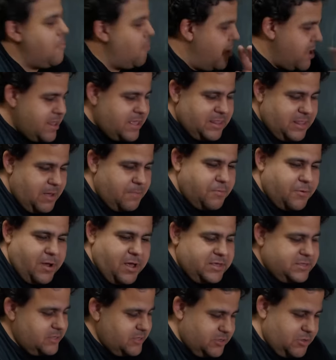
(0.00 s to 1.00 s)
I'm already in that
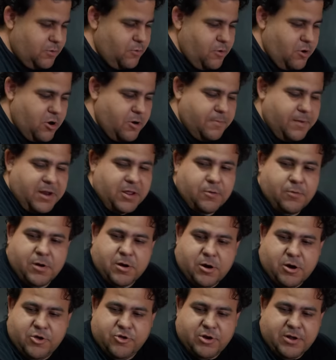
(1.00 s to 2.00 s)
process. Don't worry about it. What
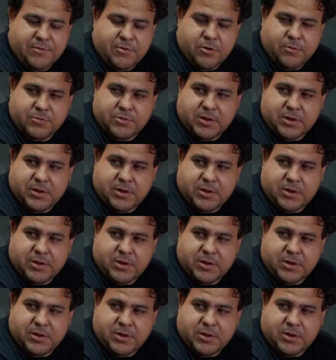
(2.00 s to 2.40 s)
car are you driving home